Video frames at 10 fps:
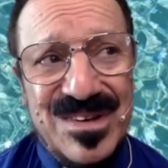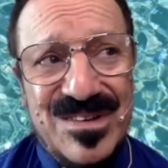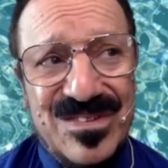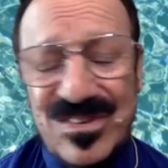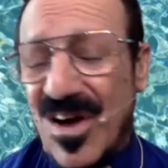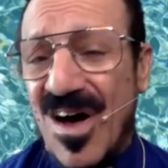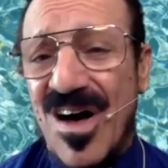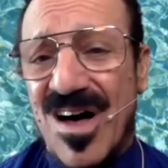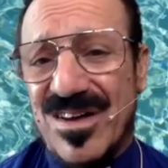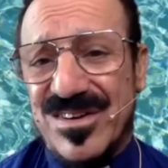
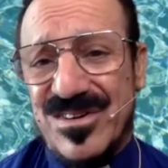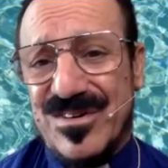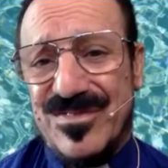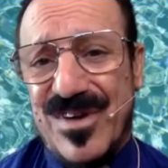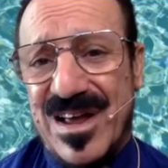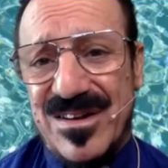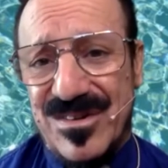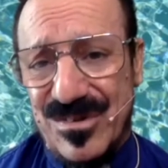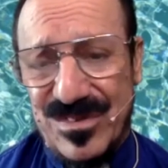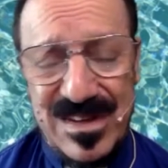saw your friend
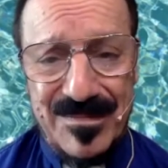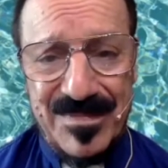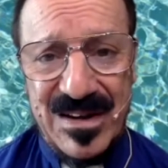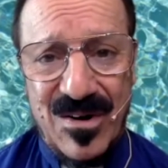do something,